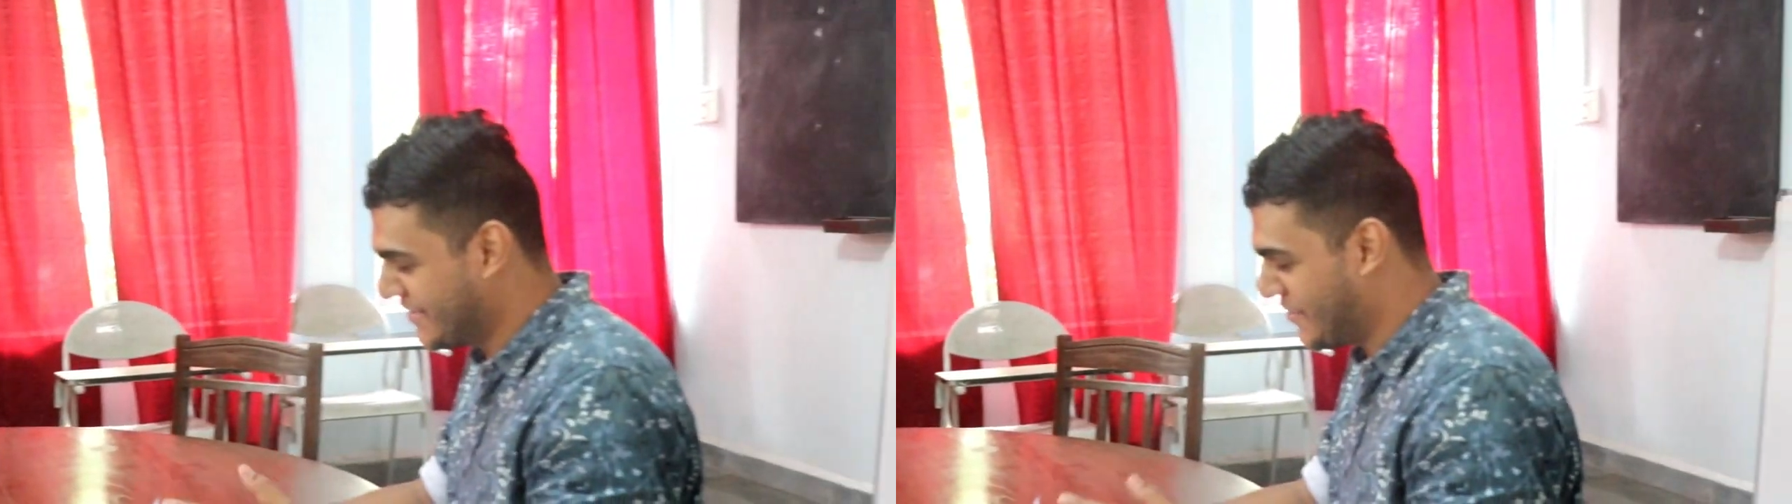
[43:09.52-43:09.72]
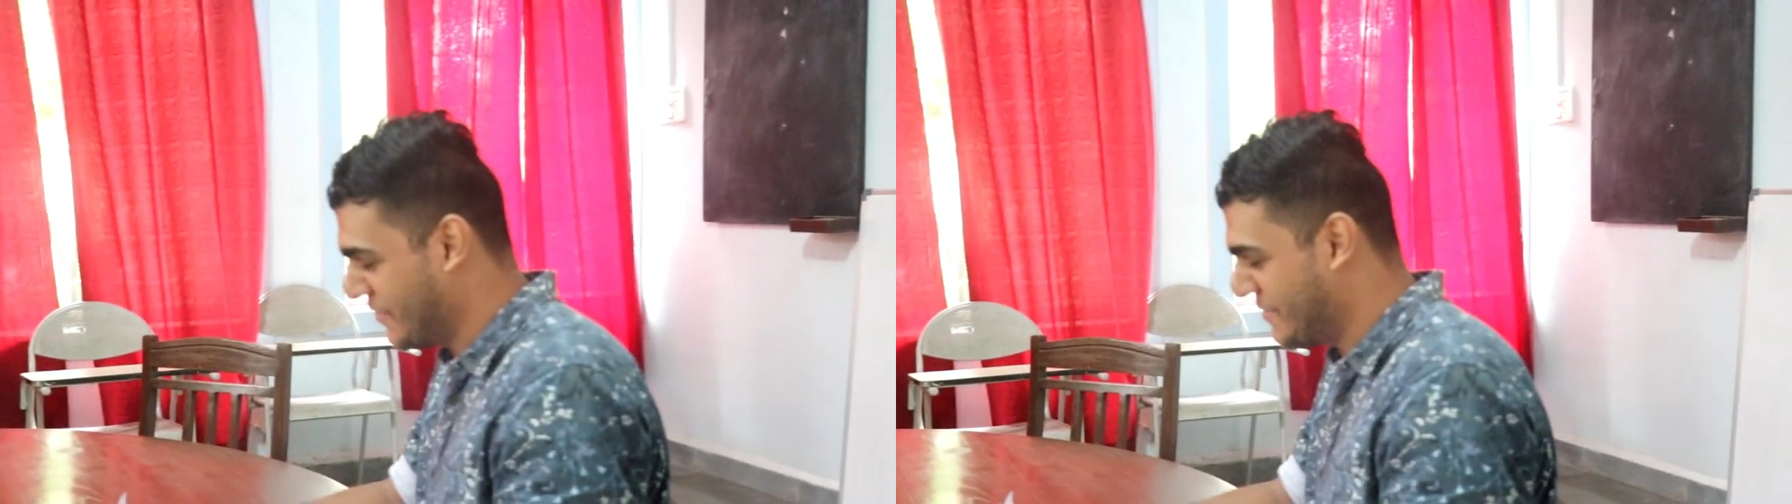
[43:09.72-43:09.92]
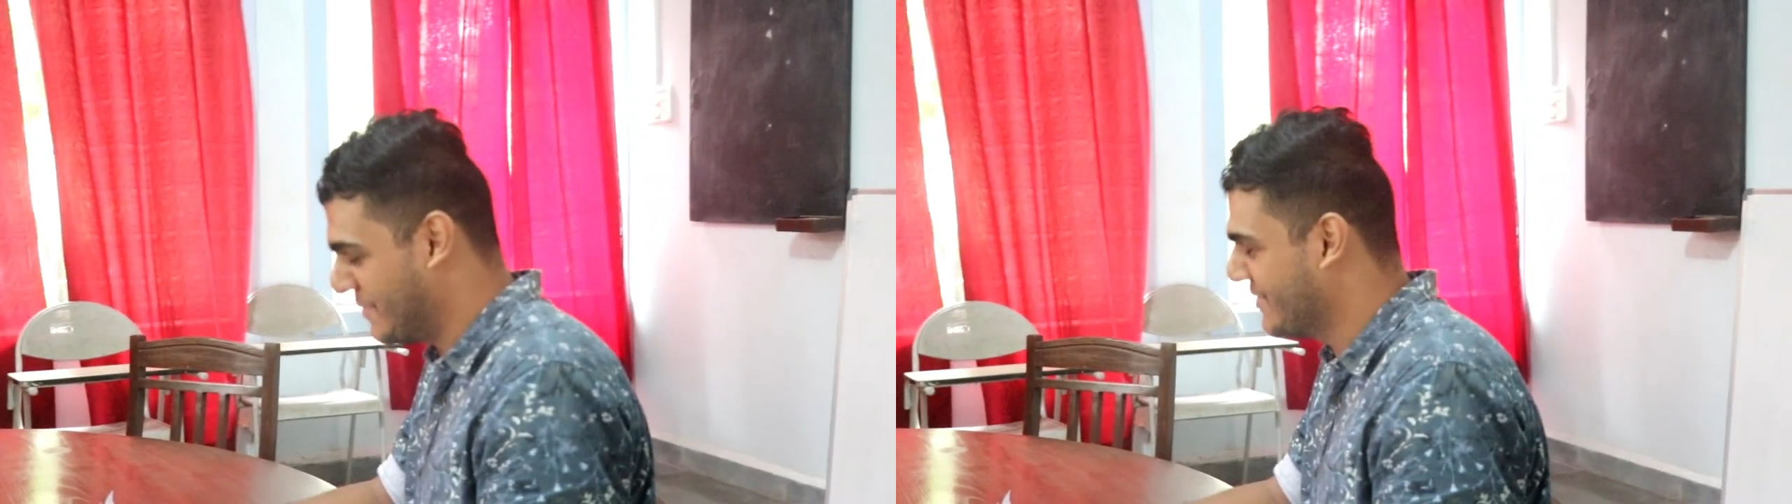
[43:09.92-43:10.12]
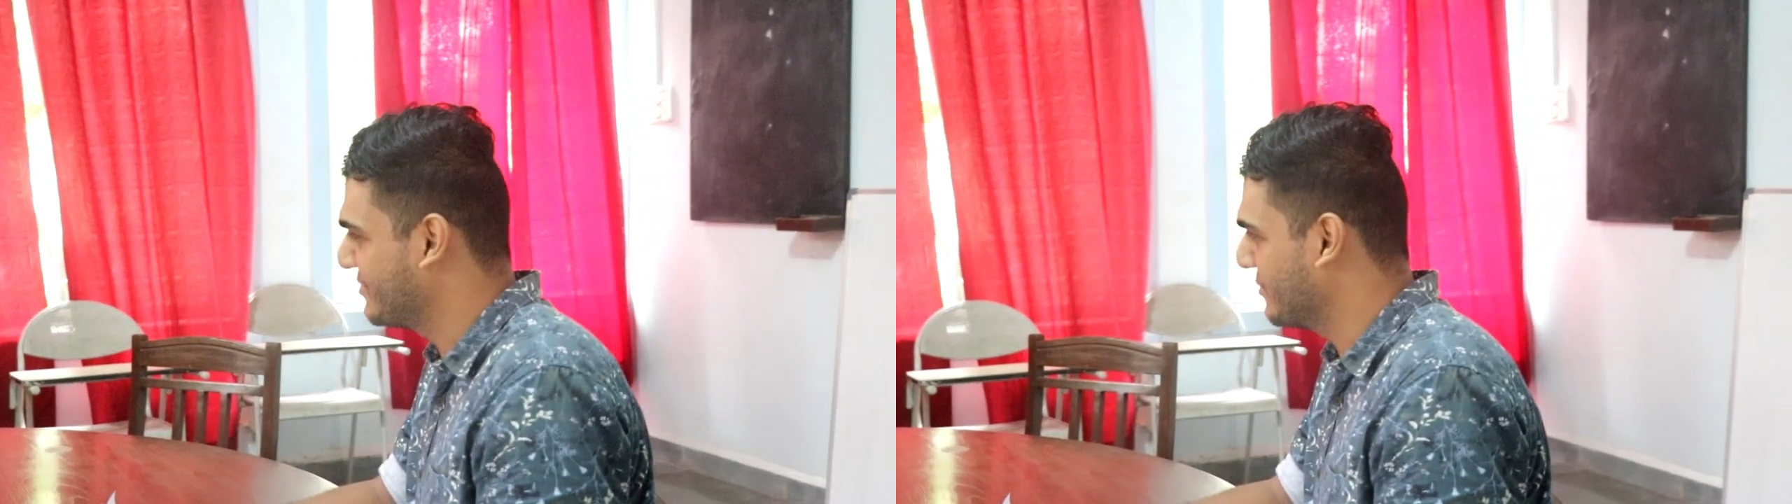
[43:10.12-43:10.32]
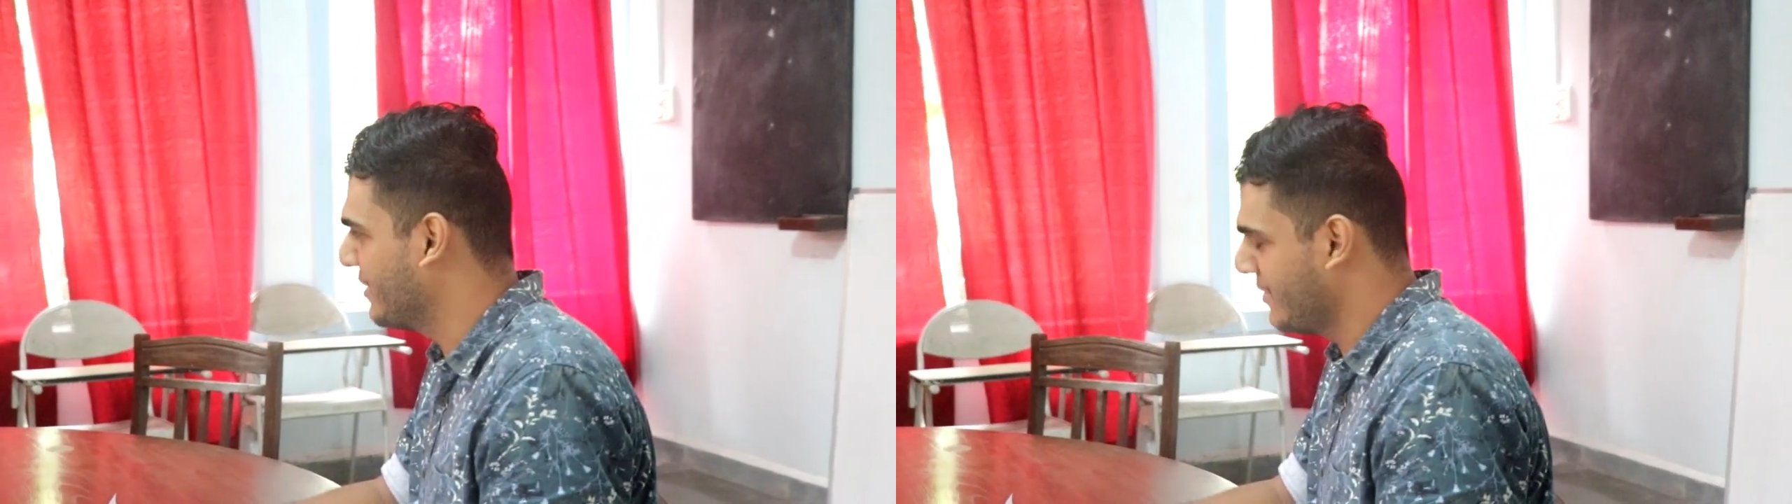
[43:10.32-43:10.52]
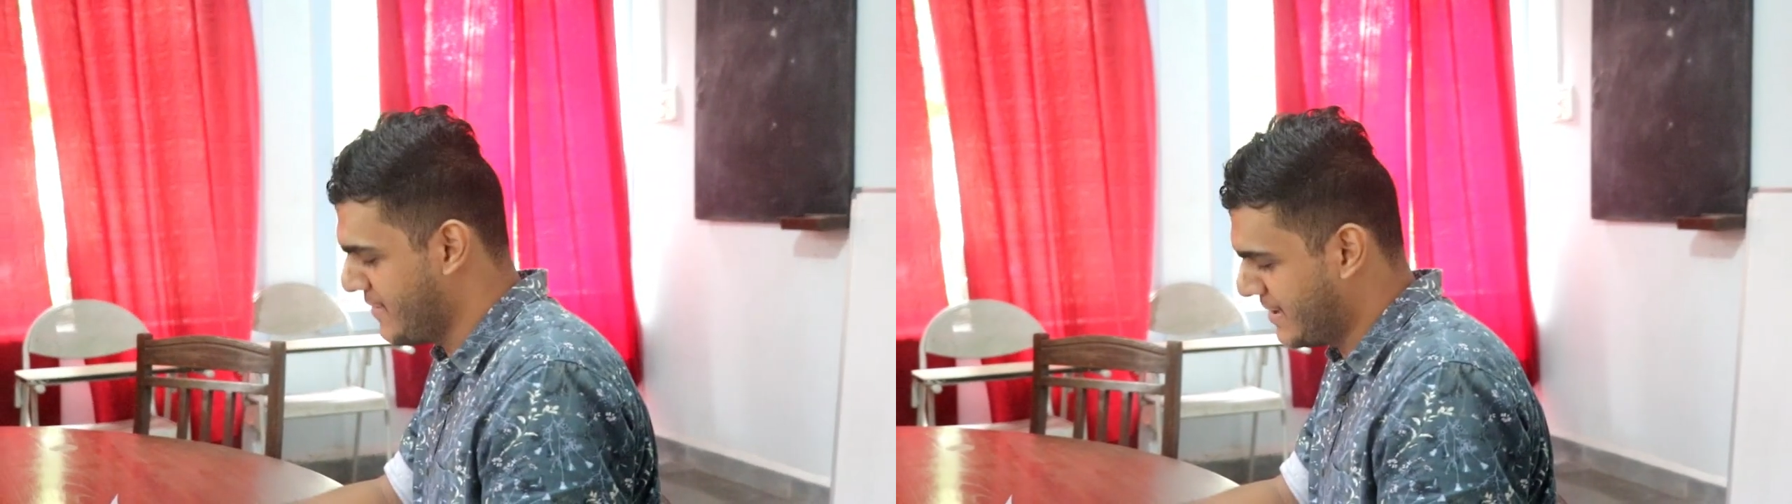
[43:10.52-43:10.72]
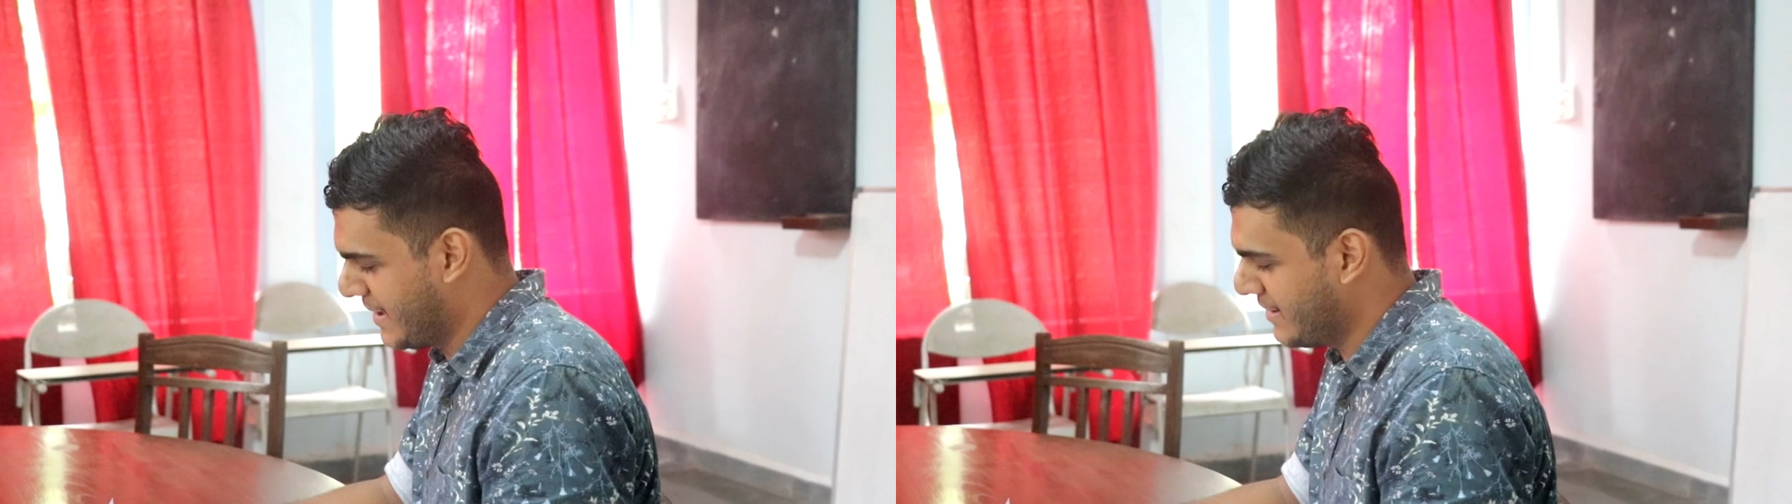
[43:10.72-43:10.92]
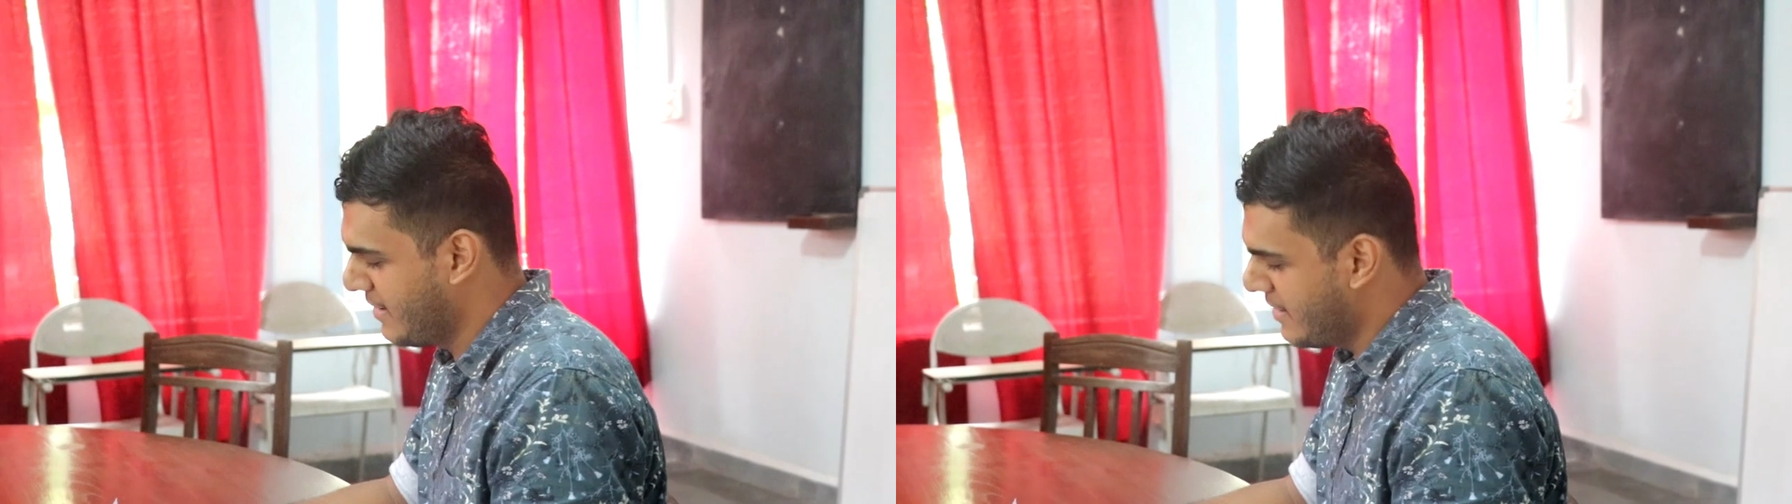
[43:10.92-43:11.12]
and on, but surely we
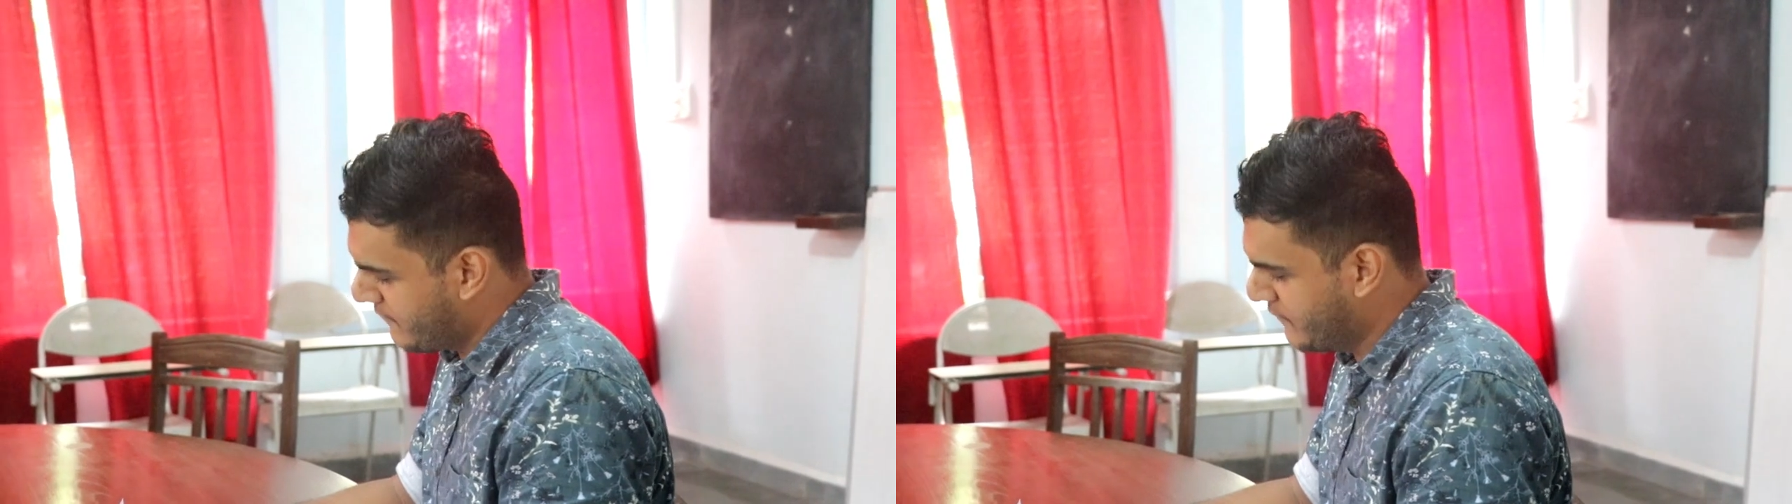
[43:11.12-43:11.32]
can